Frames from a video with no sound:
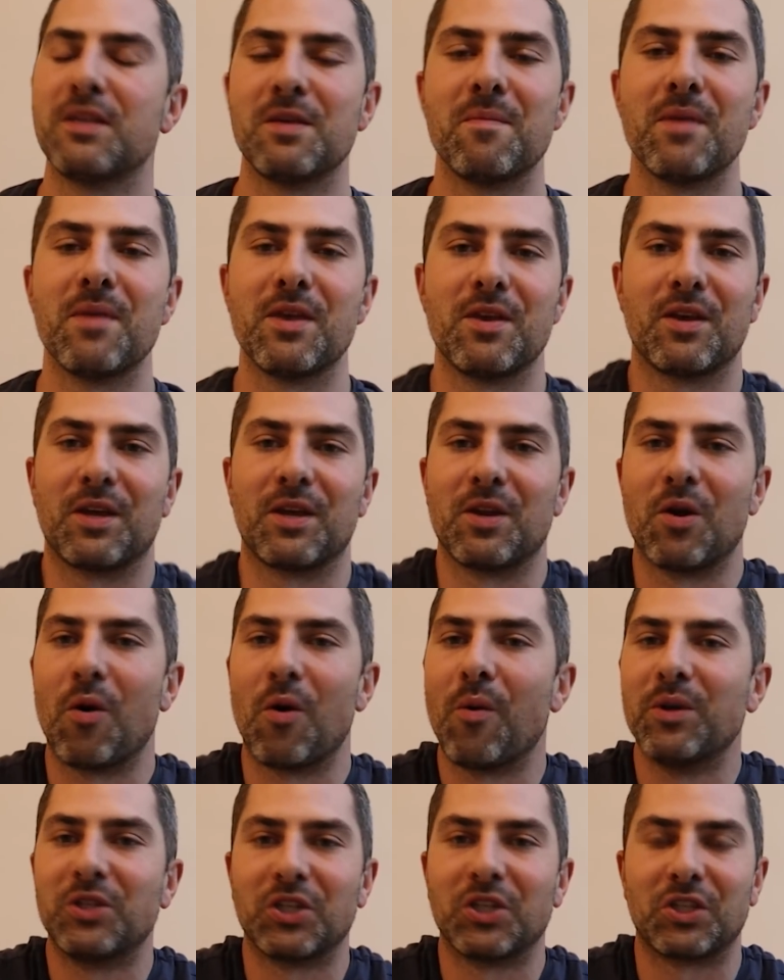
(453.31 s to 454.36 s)
you can
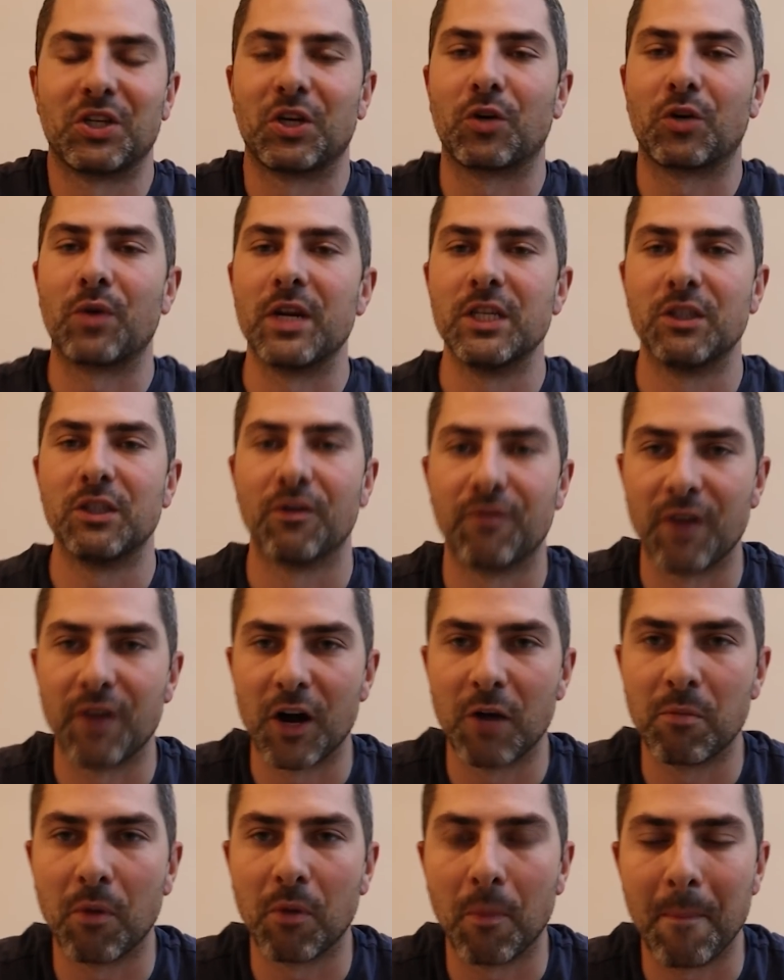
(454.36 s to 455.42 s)
always just increase your
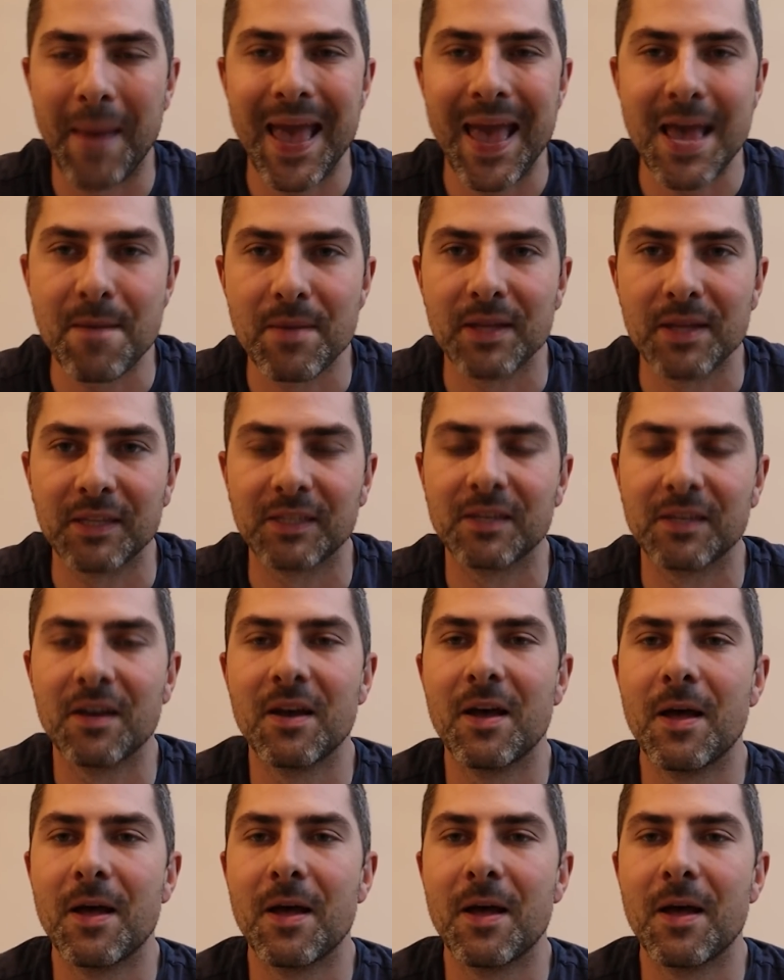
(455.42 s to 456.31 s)
variable payments.